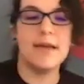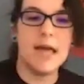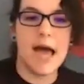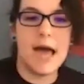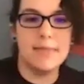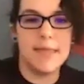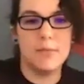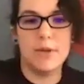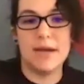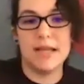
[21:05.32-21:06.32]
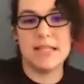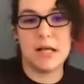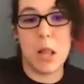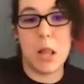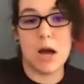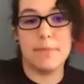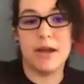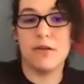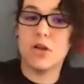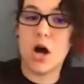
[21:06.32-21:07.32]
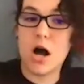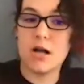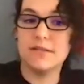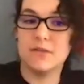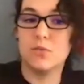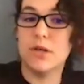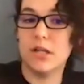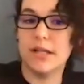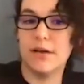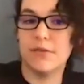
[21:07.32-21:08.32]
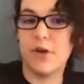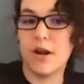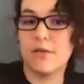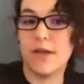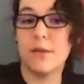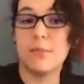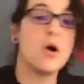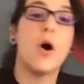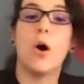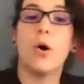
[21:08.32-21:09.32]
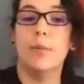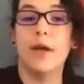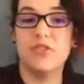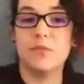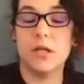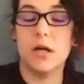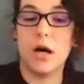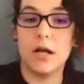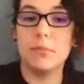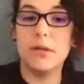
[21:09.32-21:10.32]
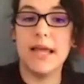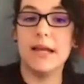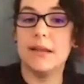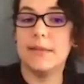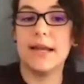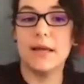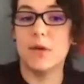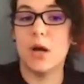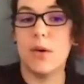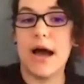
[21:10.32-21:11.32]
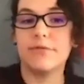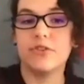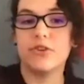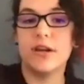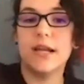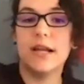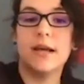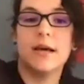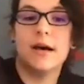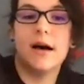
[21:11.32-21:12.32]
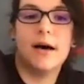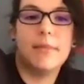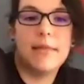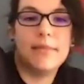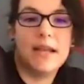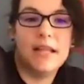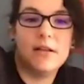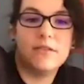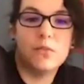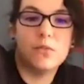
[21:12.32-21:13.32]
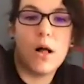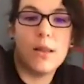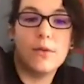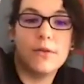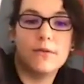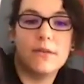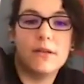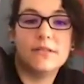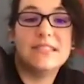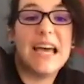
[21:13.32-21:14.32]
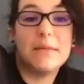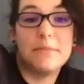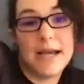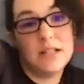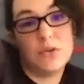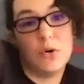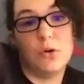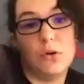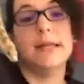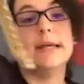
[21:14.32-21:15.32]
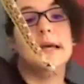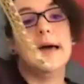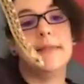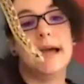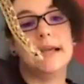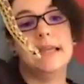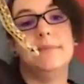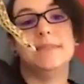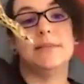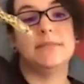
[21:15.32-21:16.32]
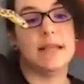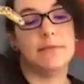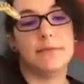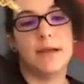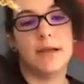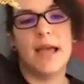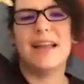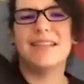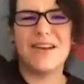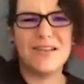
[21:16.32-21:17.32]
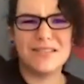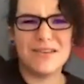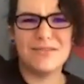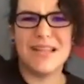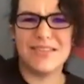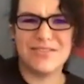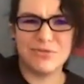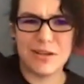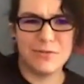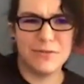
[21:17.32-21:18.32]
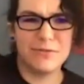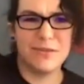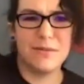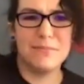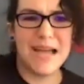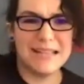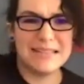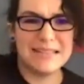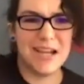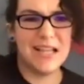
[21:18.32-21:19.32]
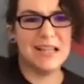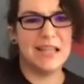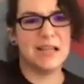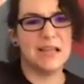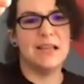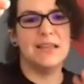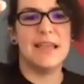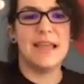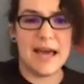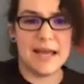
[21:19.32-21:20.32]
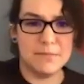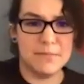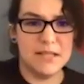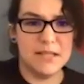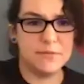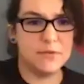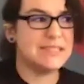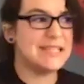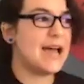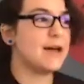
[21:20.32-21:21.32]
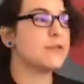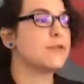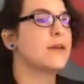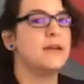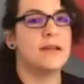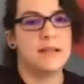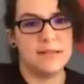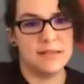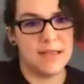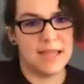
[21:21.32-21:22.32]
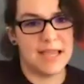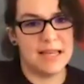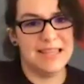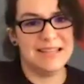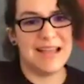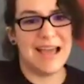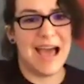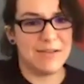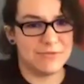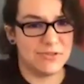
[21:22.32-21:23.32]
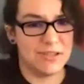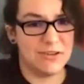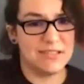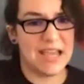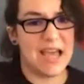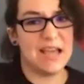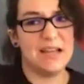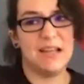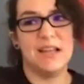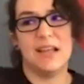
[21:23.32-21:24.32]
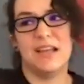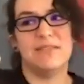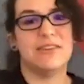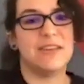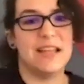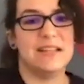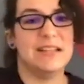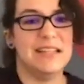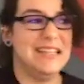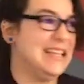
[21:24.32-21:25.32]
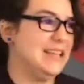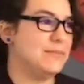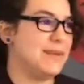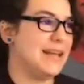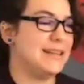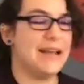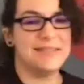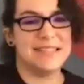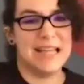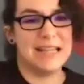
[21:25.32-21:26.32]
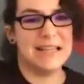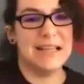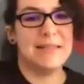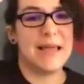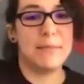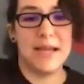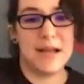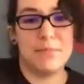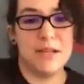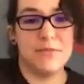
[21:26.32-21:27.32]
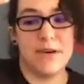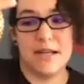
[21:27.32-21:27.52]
and then we might take a long pair of tongs and wiggle it in front of him, or we might just put it on a plate and let him go after it, and then he'll swallow those little dead mice whole, and that keeps him safe. And it's also less stressful for the mice, right? Like, they had a peaceful death. They get eaten after they're dead. If they're getting eaten by a live snake, that might not be a fun